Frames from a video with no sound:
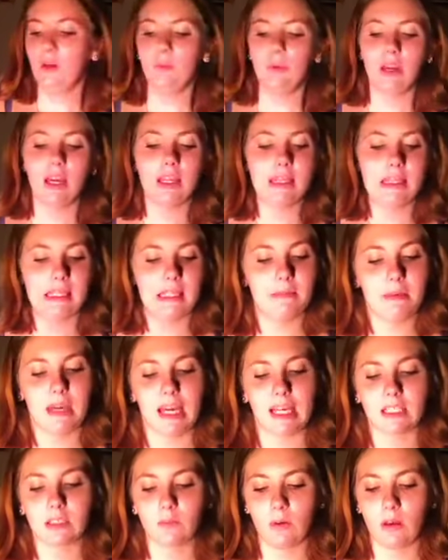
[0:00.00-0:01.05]
we got the
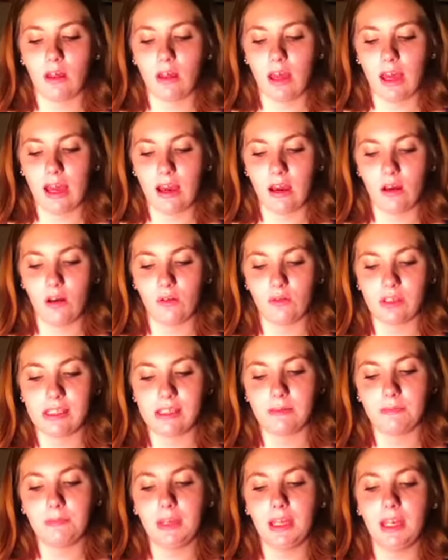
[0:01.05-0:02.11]
Maxwell House
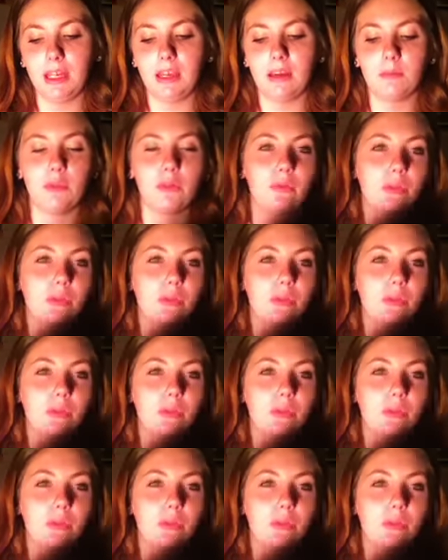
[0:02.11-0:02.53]
medium